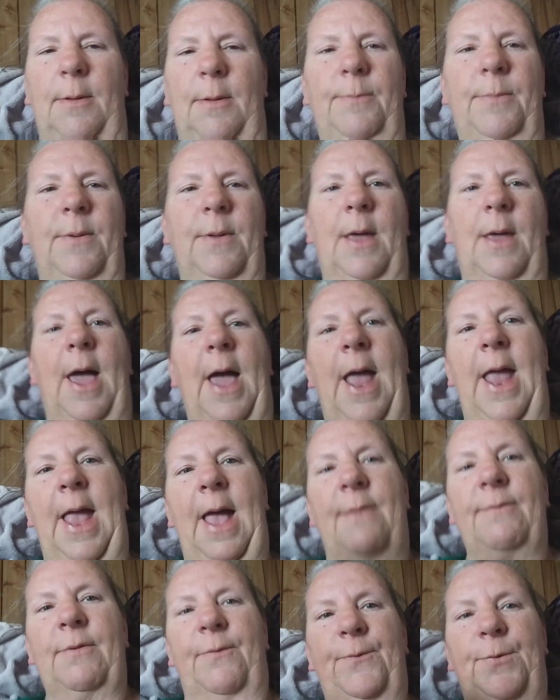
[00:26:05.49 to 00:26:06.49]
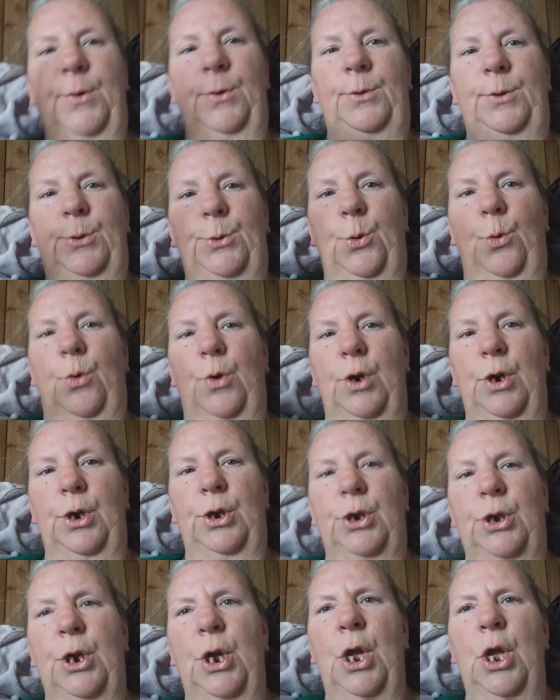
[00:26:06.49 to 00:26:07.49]
But I have a food
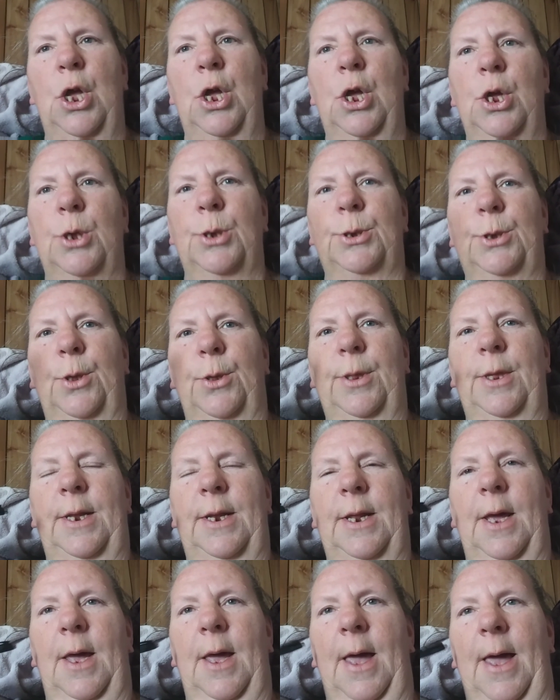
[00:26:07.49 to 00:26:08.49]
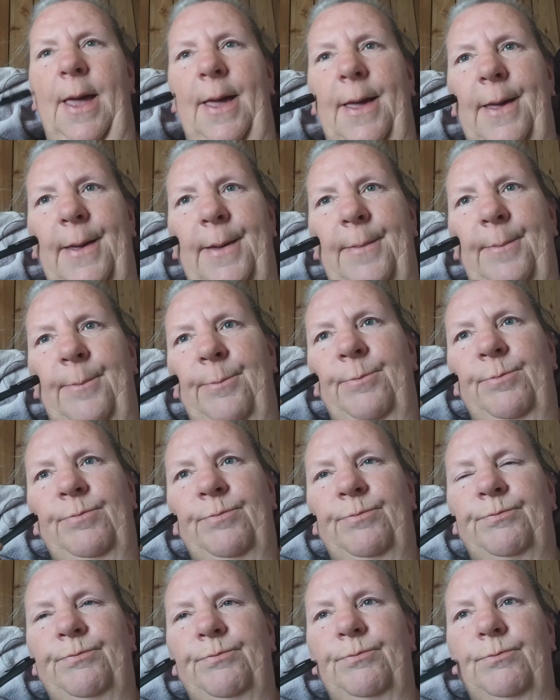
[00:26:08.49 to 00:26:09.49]
storage so that
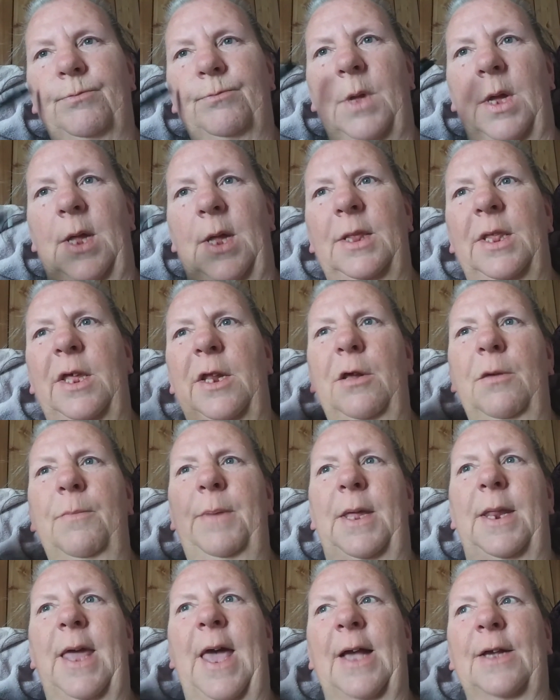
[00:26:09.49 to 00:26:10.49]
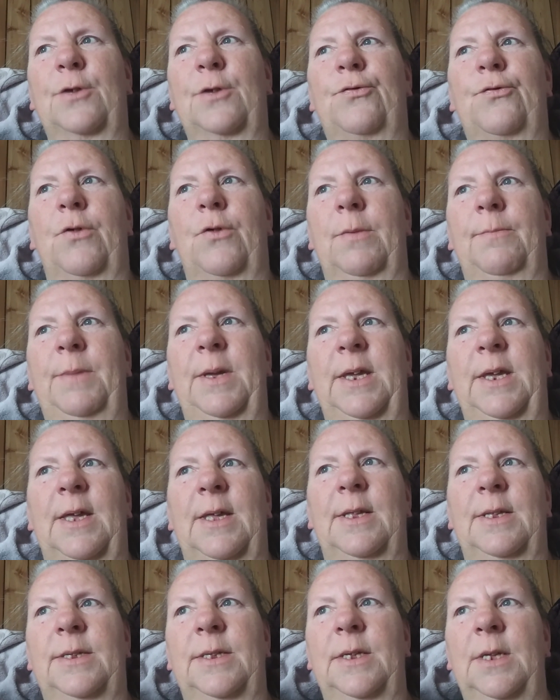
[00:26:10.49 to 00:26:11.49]
a little bit extra,
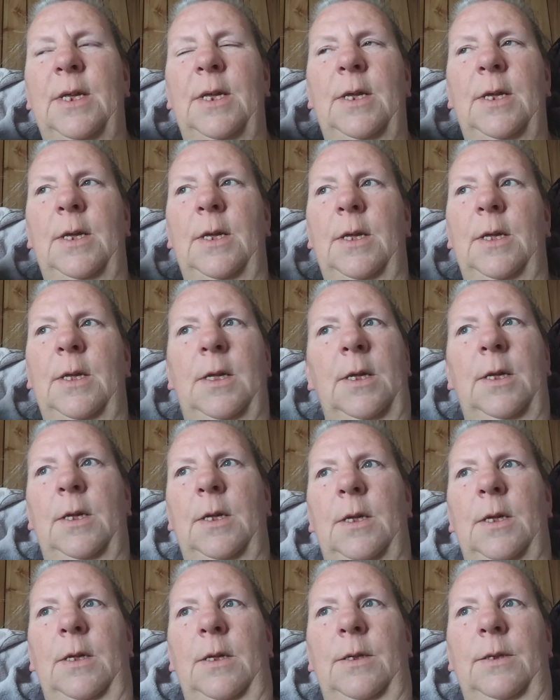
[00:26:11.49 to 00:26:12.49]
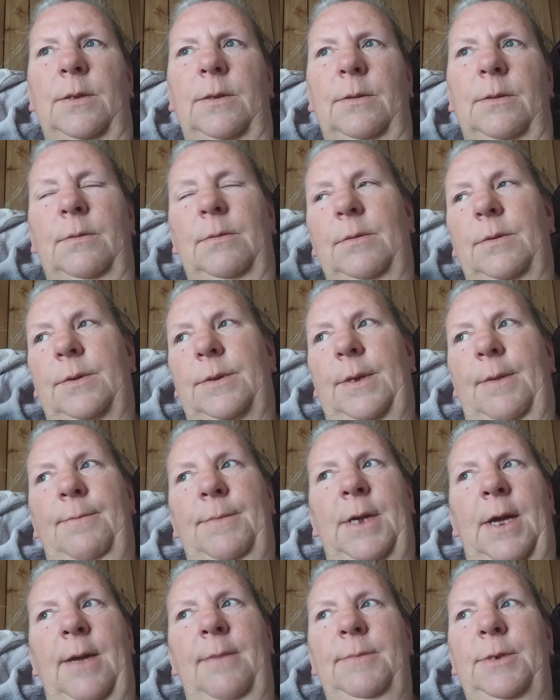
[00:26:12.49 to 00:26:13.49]
because
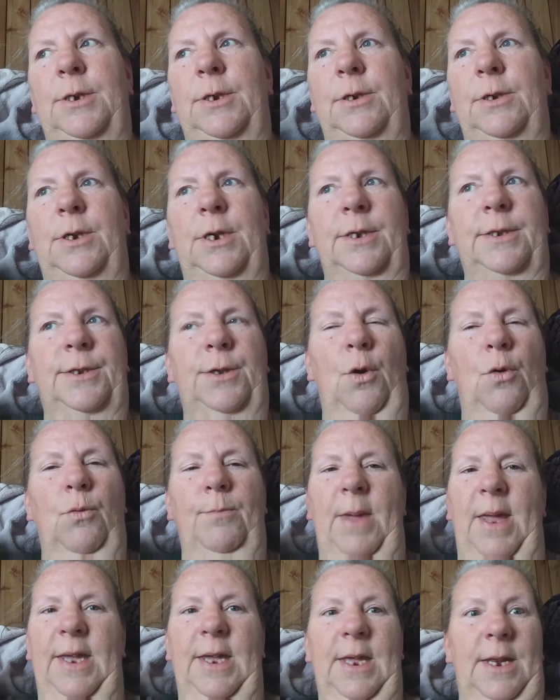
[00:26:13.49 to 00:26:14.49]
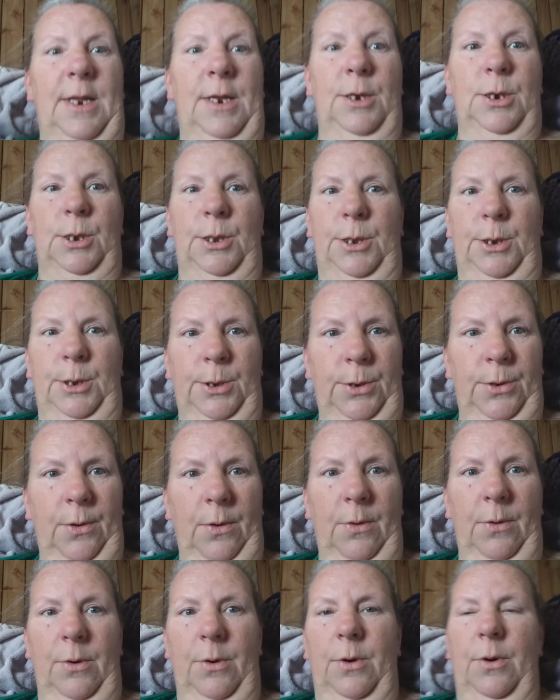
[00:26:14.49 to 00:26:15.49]
sometimes you just don't make it into the
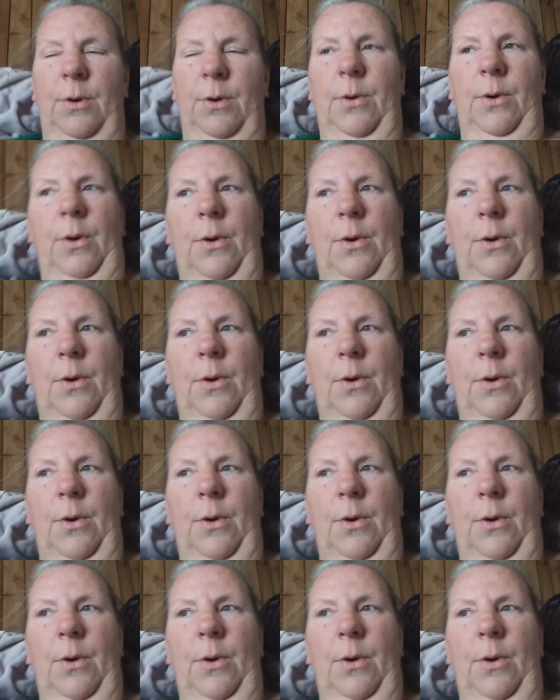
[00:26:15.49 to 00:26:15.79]
store